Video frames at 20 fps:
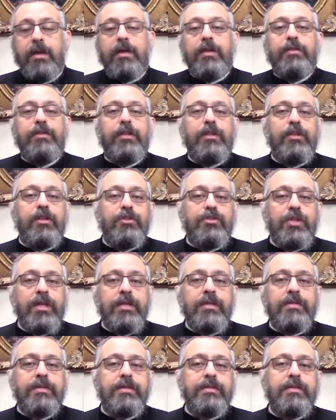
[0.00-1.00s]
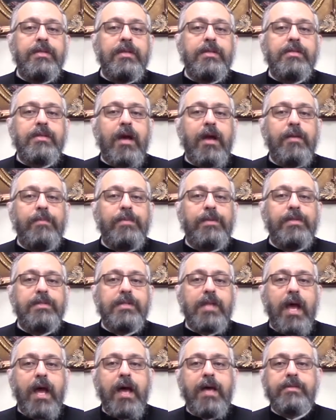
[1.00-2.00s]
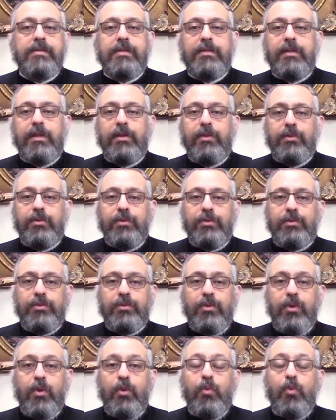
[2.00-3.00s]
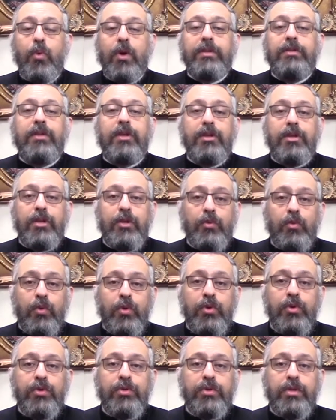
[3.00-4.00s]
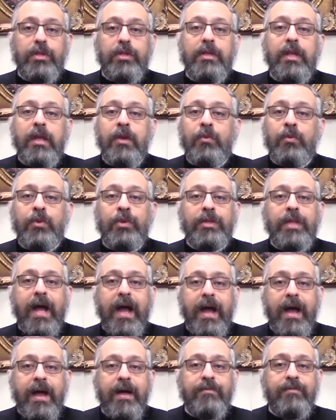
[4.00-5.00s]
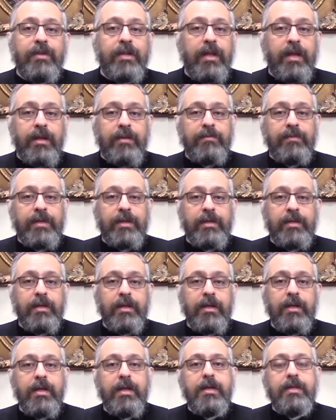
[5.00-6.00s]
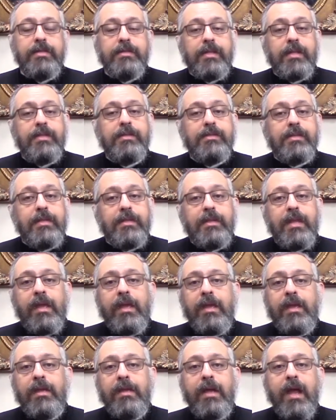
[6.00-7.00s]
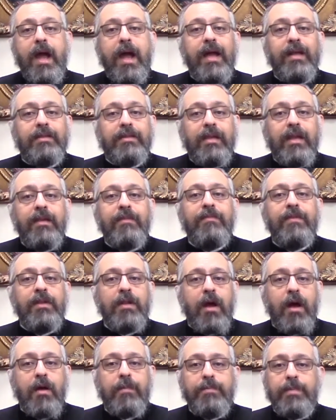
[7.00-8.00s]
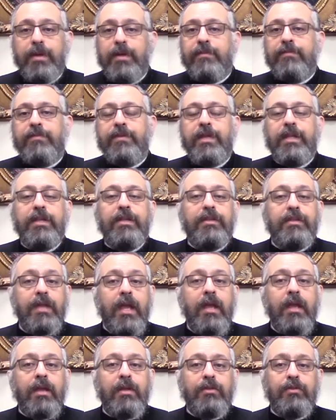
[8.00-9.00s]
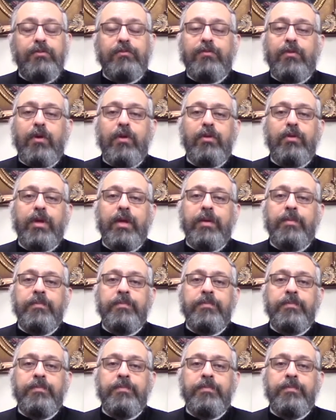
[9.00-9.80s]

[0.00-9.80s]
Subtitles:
Then Jesus' disciples asked the Lord what reward they would have in heaven since they had given up everything to follow him.